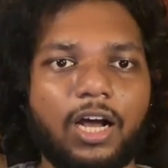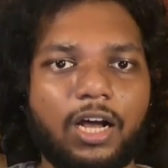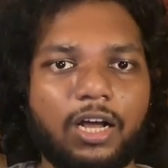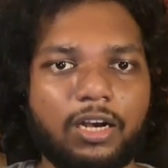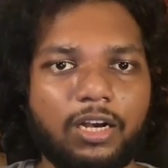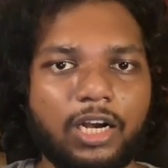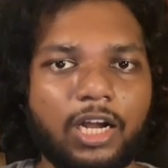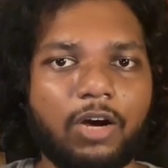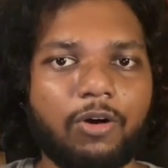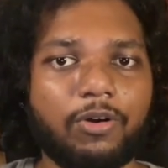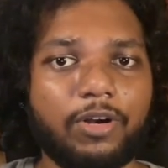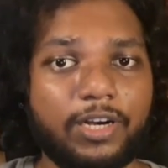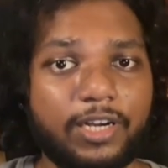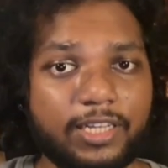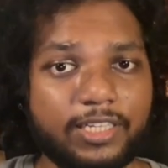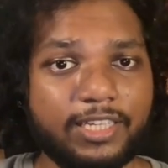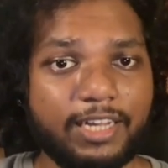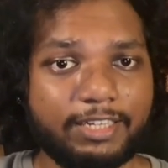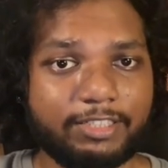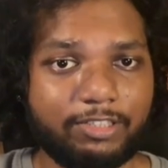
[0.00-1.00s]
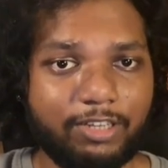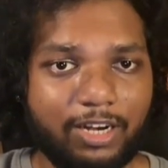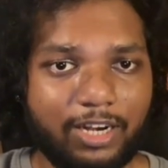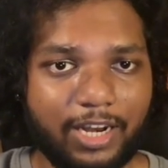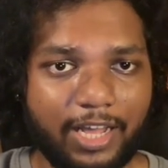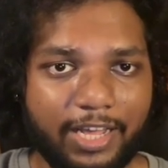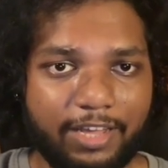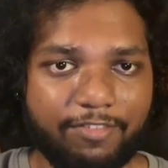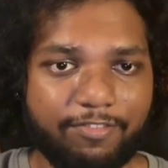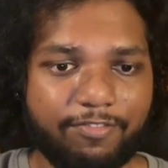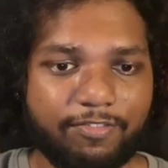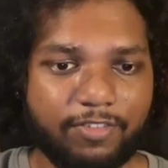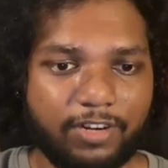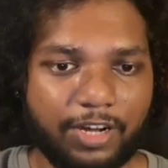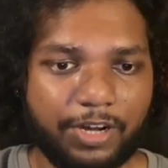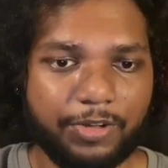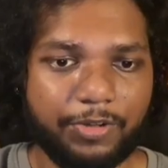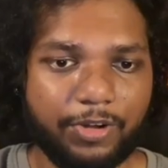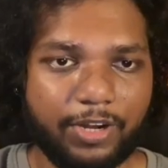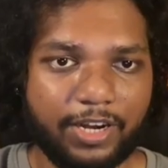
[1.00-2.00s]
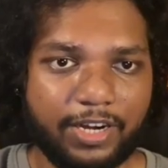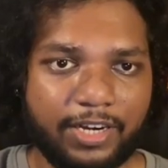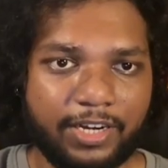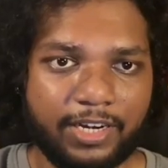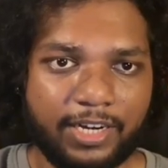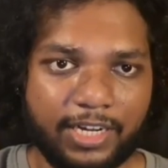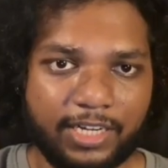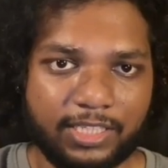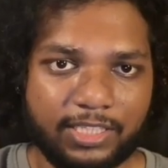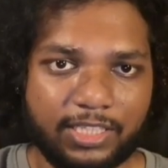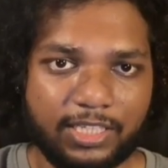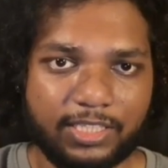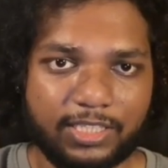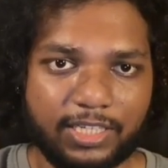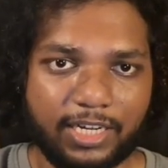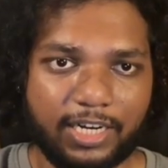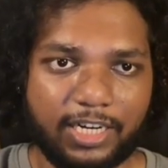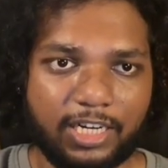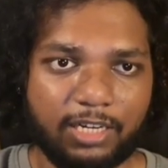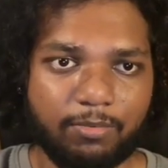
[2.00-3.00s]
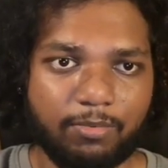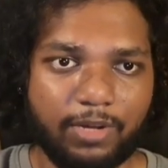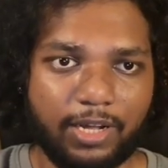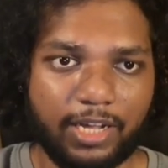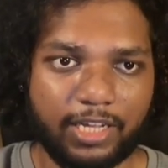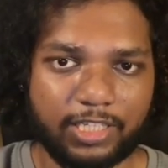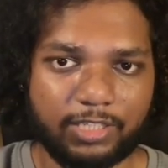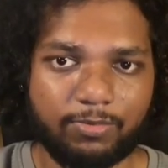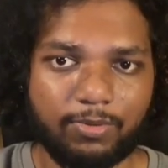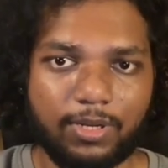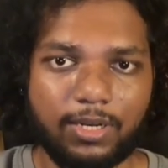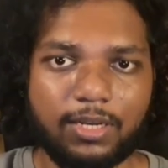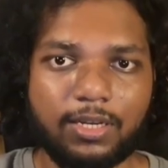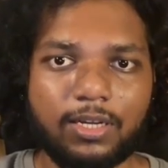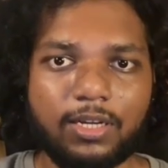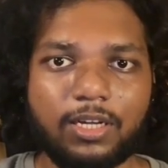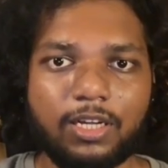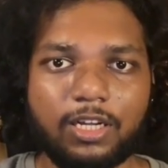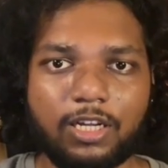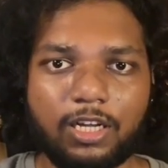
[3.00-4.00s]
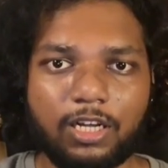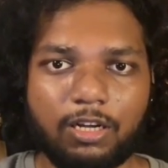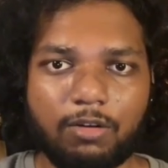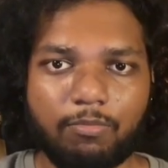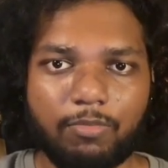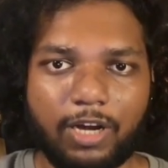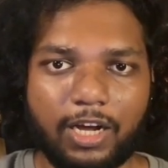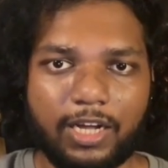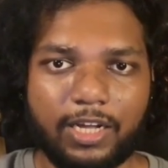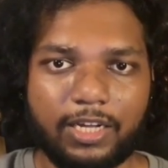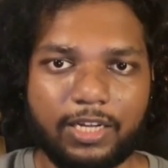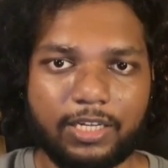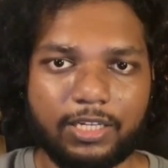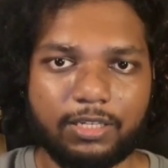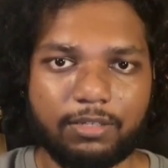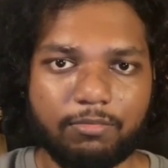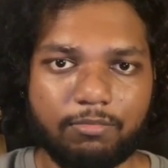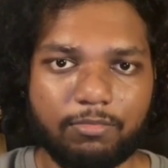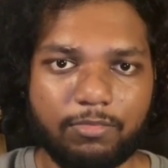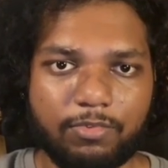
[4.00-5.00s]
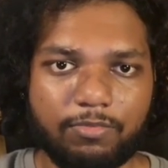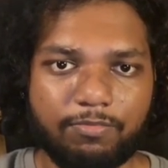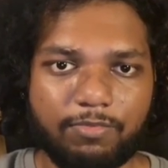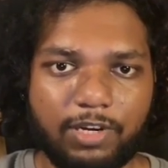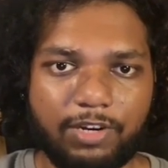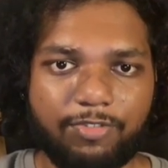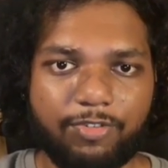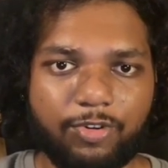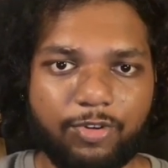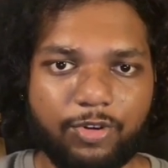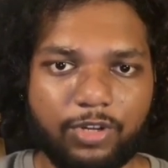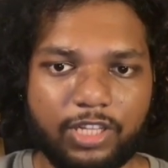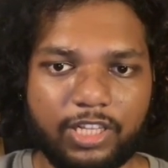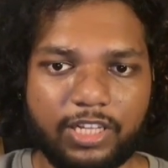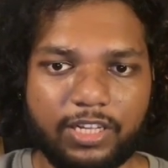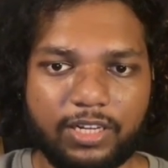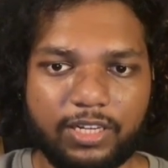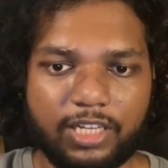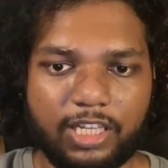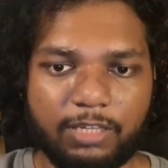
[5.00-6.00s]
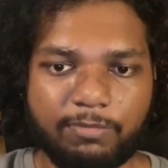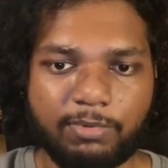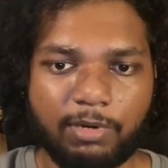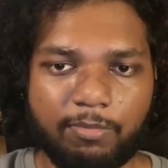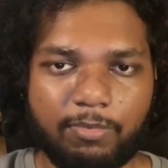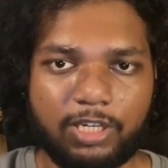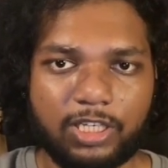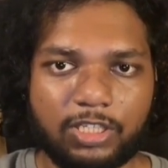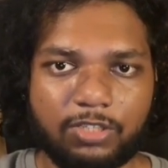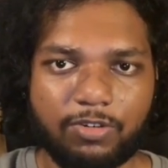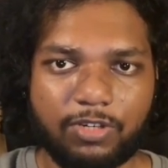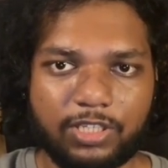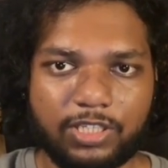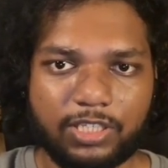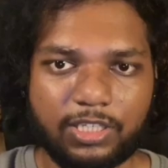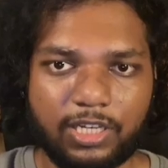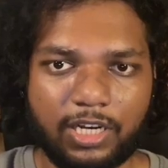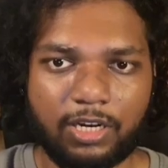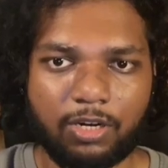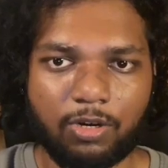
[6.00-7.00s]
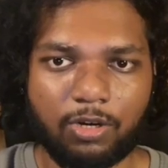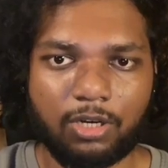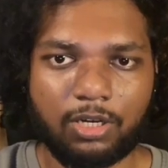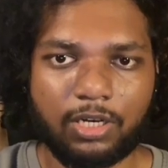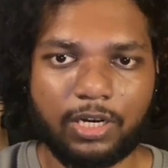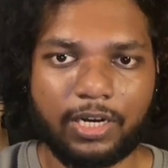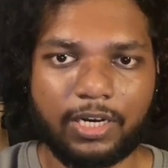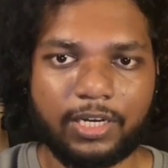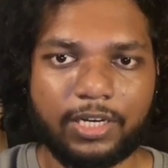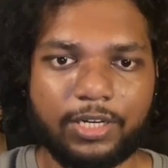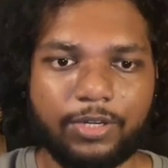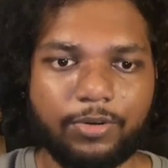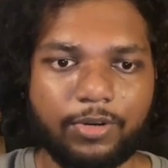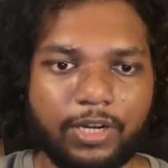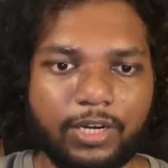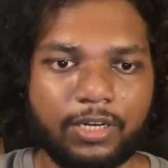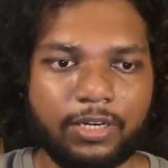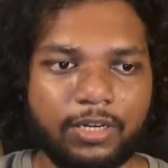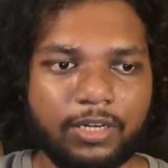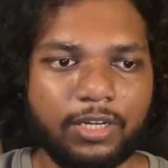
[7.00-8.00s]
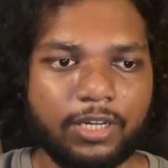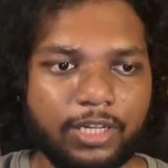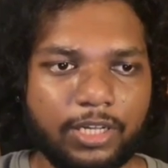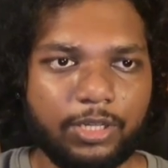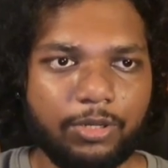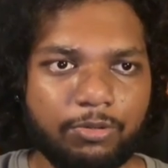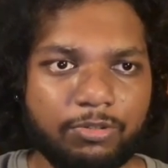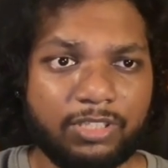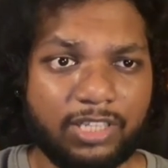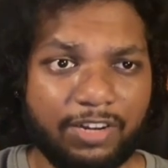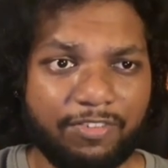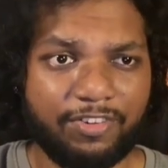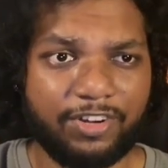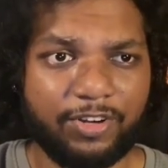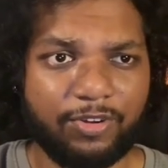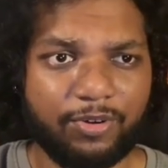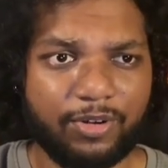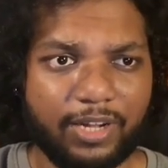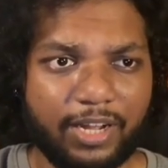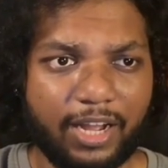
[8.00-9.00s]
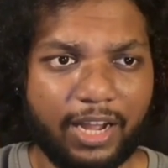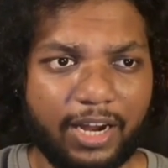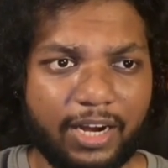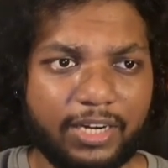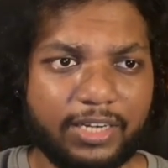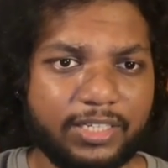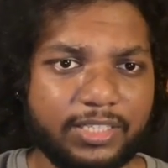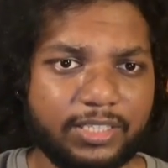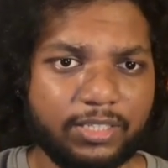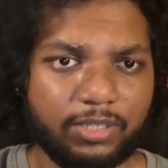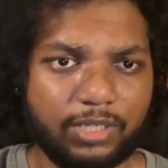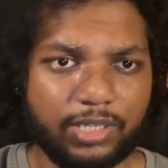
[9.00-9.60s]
Now it is actually live. Now you can test this item as well by previewing the published version and all, and you can use RevenueCat's